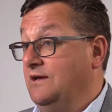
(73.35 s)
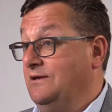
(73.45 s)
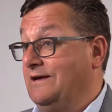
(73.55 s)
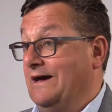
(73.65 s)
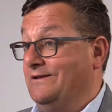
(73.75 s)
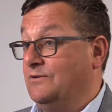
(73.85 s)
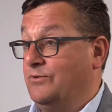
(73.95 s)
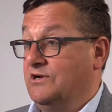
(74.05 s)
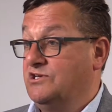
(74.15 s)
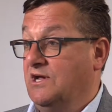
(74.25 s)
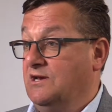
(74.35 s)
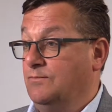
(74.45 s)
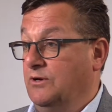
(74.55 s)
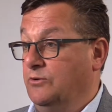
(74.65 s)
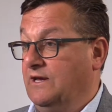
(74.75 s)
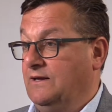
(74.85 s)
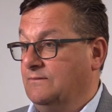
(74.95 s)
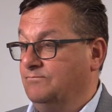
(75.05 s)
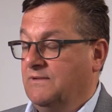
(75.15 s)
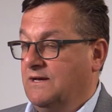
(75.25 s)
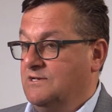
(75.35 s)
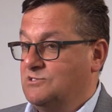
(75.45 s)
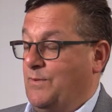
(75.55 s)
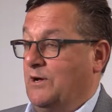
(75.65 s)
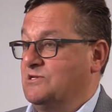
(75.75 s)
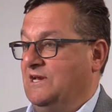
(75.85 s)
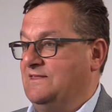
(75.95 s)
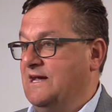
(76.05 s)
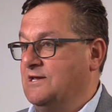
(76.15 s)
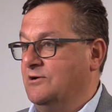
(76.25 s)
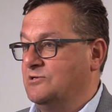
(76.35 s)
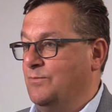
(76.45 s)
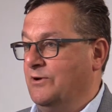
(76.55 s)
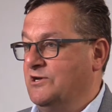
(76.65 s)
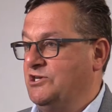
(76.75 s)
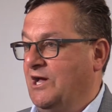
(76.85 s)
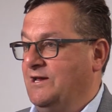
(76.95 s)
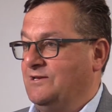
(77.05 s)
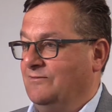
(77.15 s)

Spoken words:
you can't depreciate a building, and supposedly they don't depreciate,